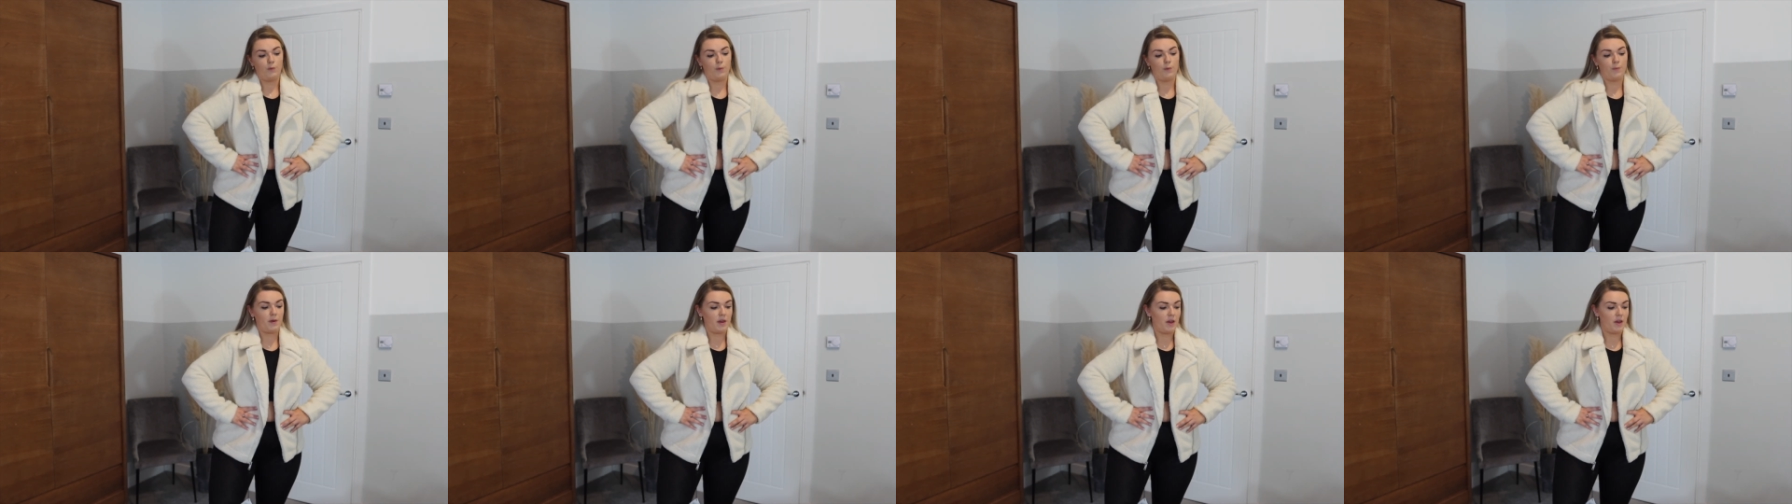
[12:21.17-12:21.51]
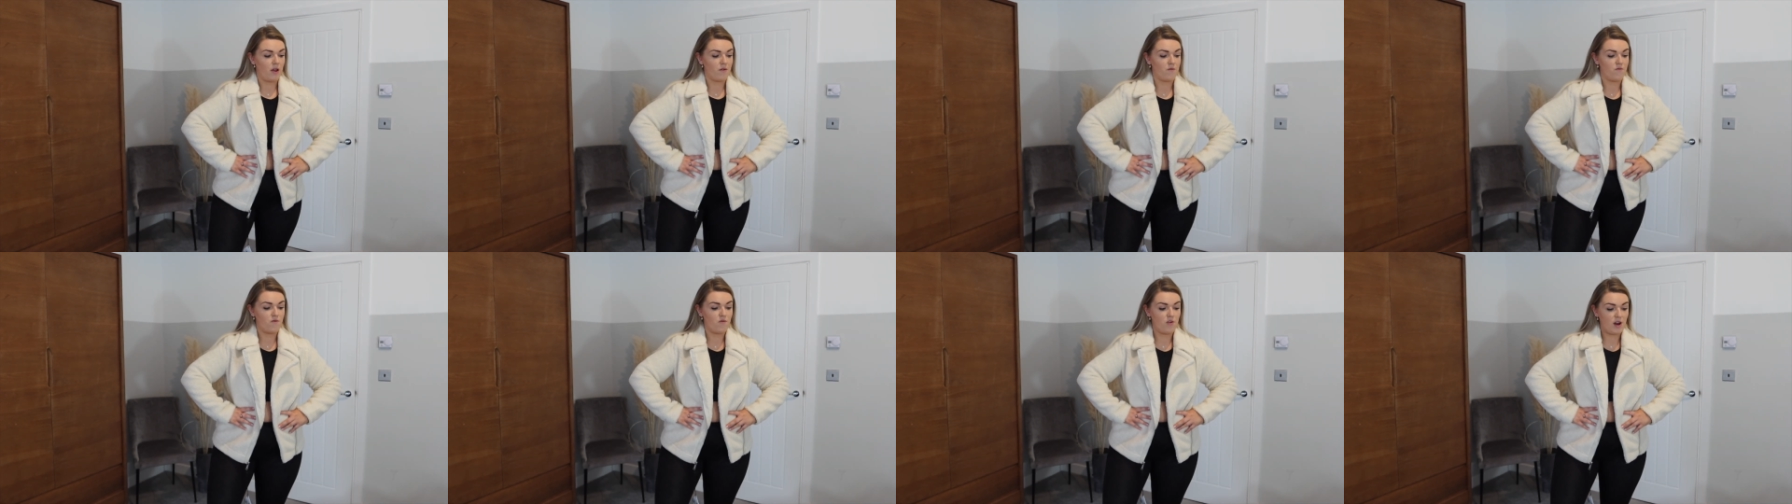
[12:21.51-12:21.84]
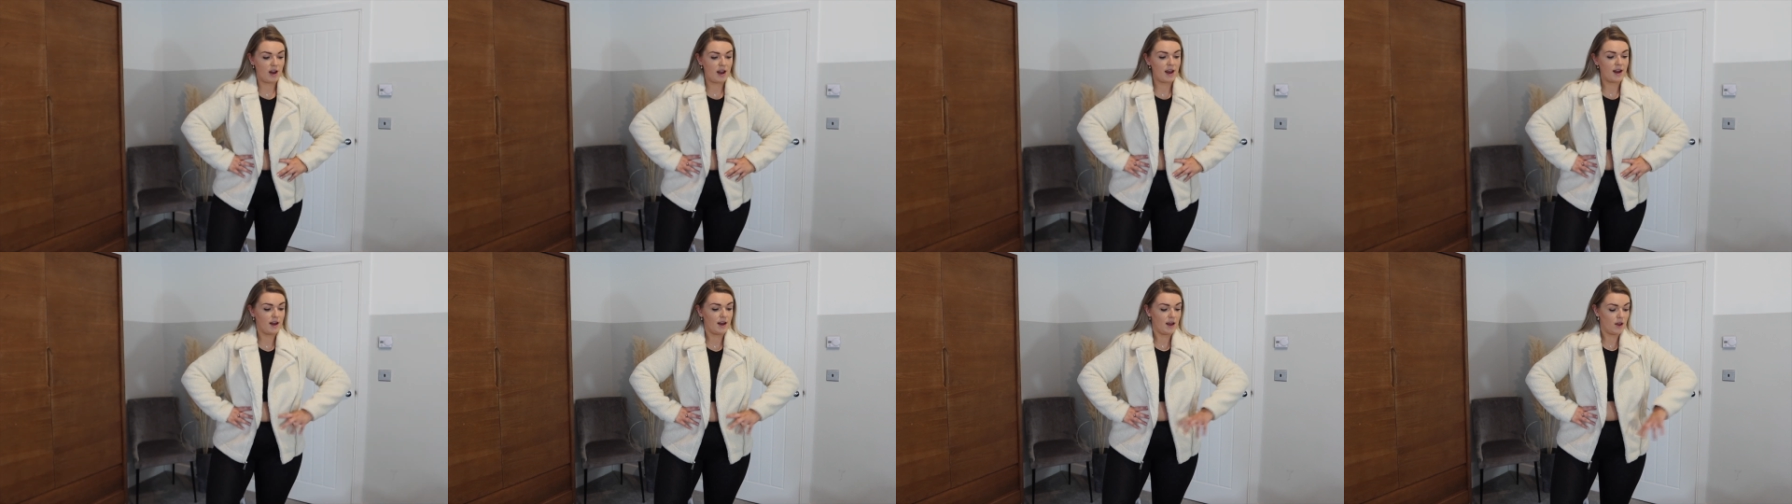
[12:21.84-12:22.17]
would be a
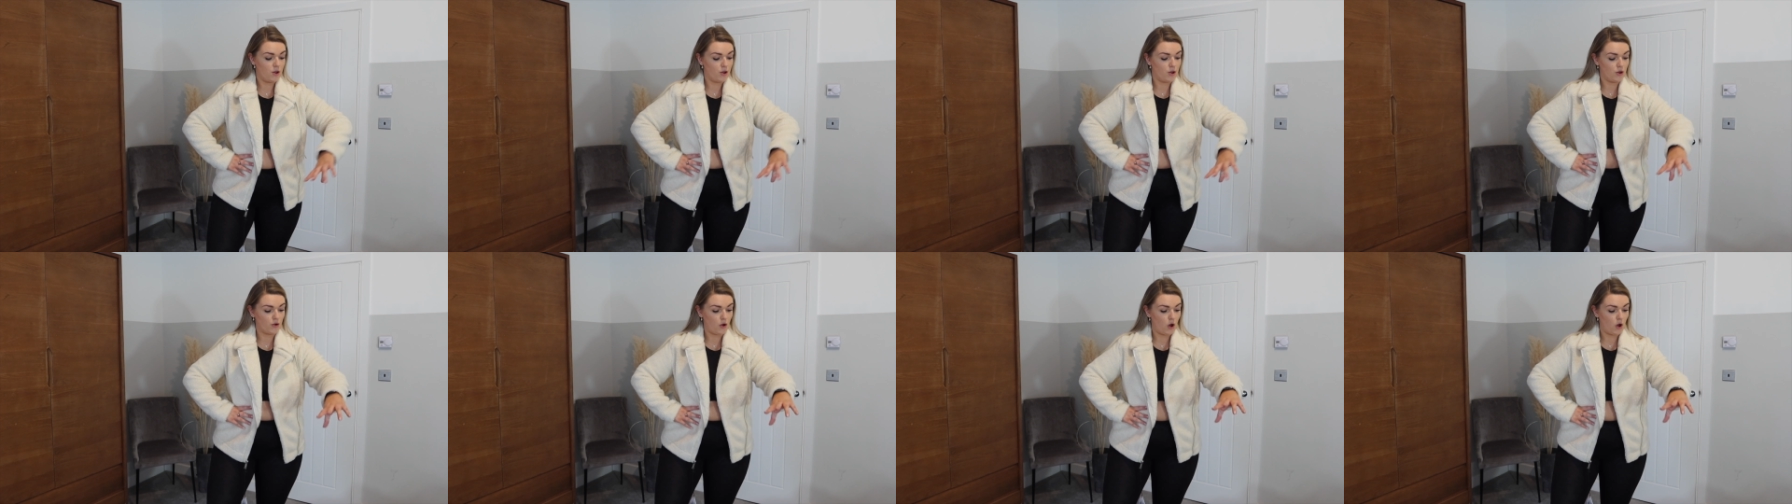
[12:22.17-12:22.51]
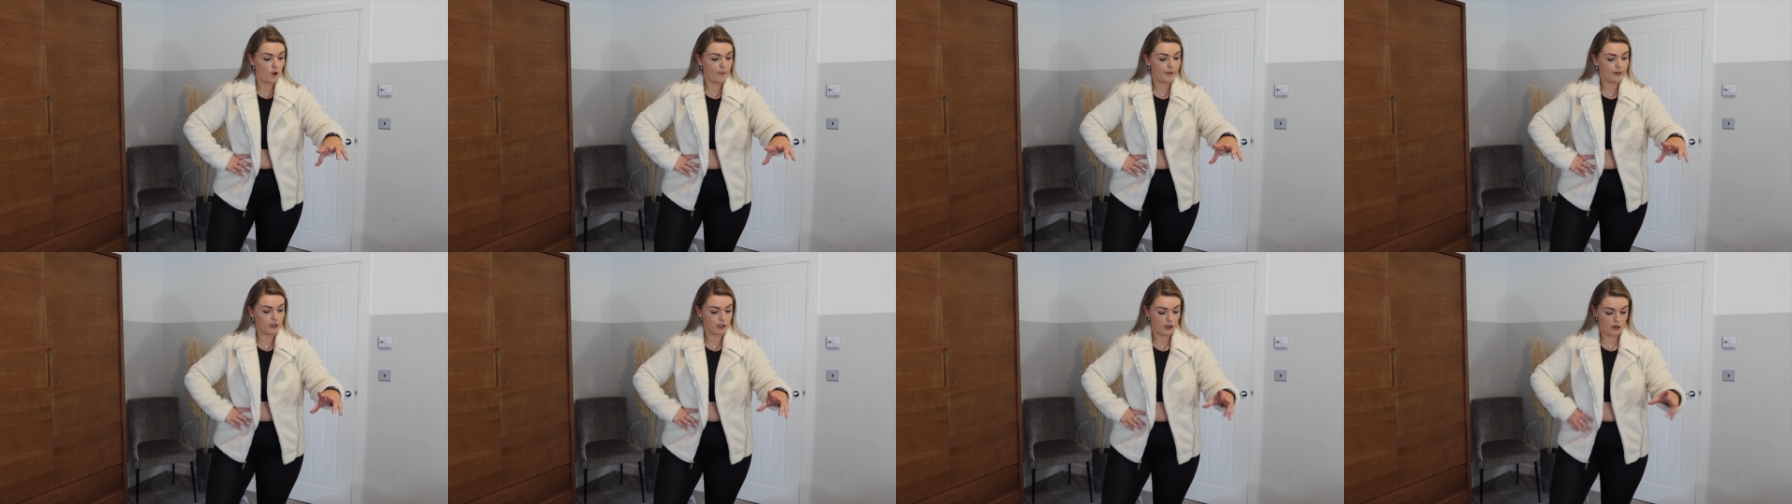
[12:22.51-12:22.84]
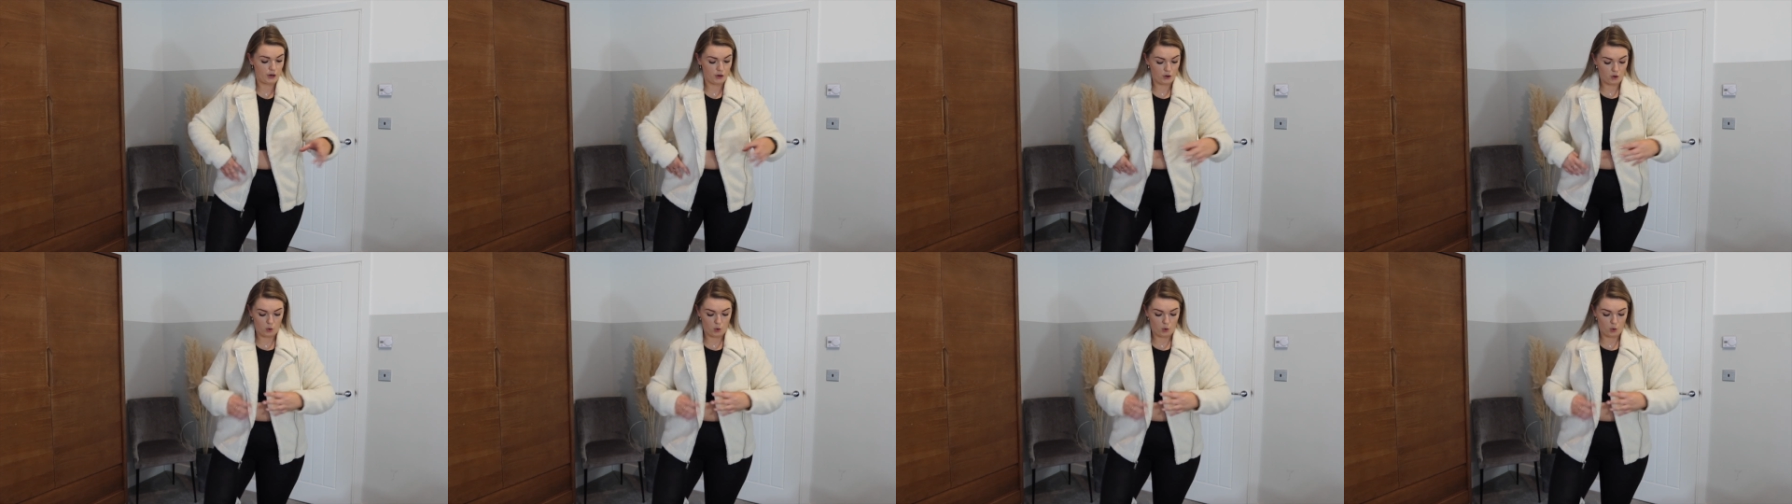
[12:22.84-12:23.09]
really good option.